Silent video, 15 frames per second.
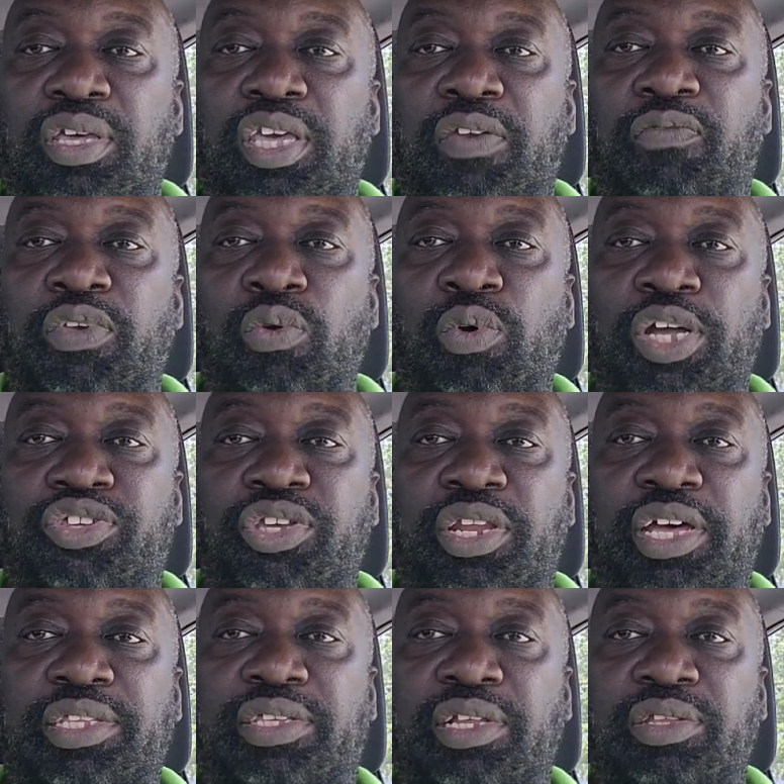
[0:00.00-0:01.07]
If you're watching
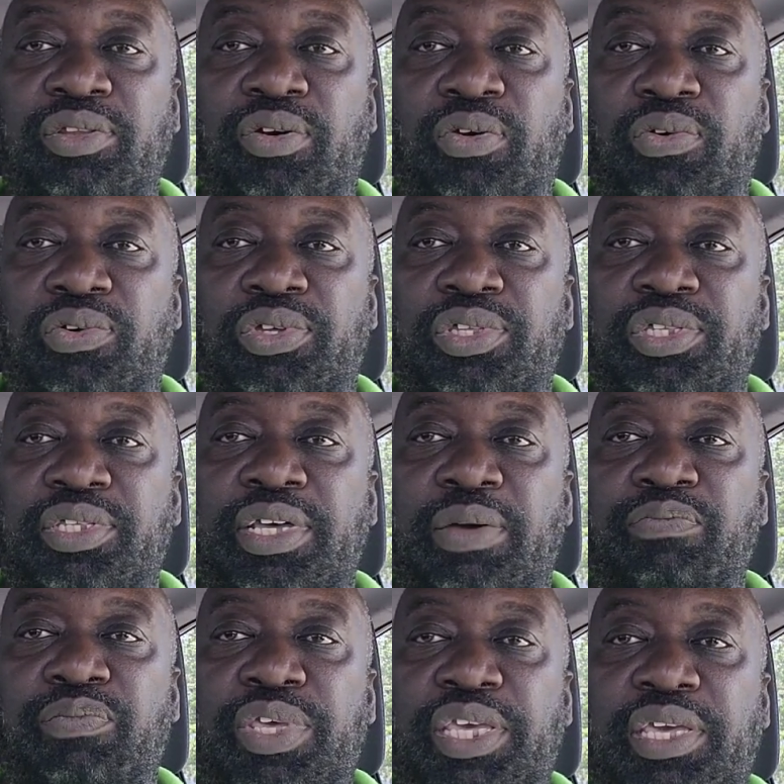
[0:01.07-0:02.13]
until now, that
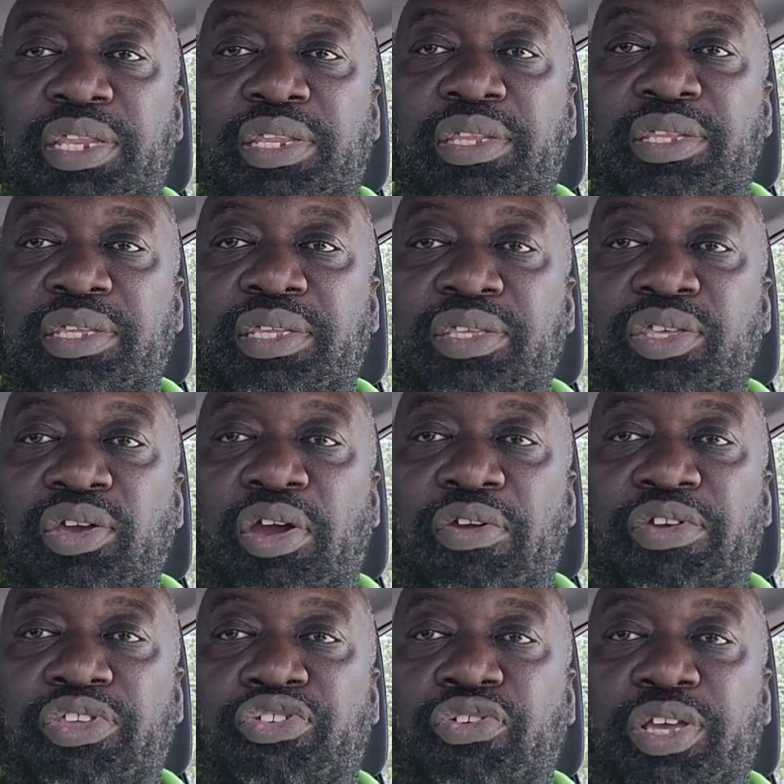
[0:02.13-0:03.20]
means you're
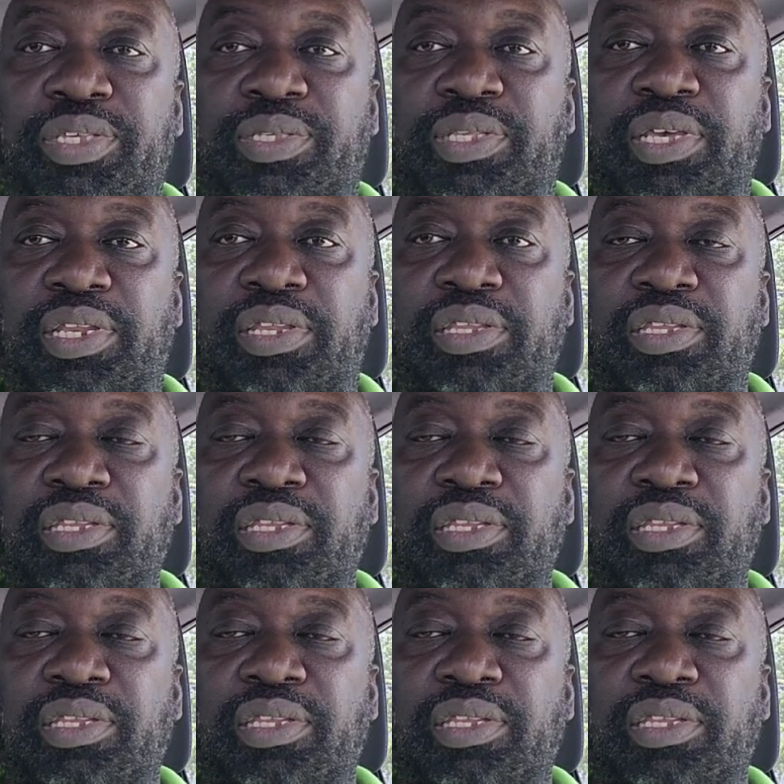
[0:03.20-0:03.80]
interested.